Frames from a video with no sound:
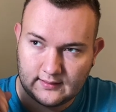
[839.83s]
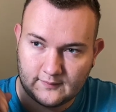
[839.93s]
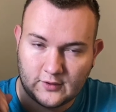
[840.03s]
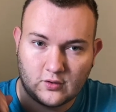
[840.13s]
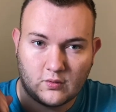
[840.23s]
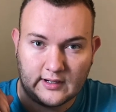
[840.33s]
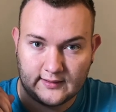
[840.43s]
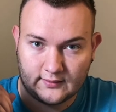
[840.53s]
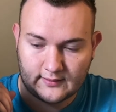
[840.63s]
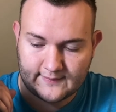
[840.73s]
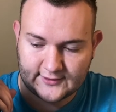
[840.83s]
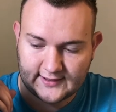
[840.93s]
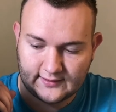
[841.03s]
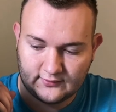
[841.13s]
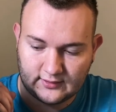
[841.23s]
aquatic
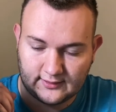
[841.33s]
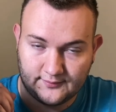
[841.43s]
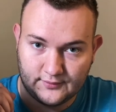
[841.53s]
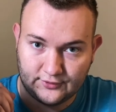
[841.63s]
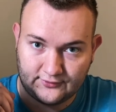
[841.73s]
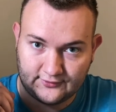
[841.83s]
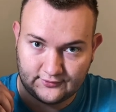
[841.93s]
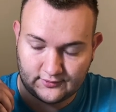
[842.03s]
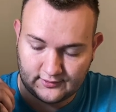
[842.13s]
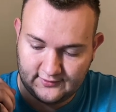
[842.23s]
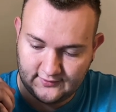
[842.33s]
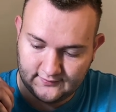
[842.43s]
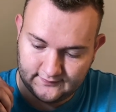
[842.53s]
reptiles called mosasaurs.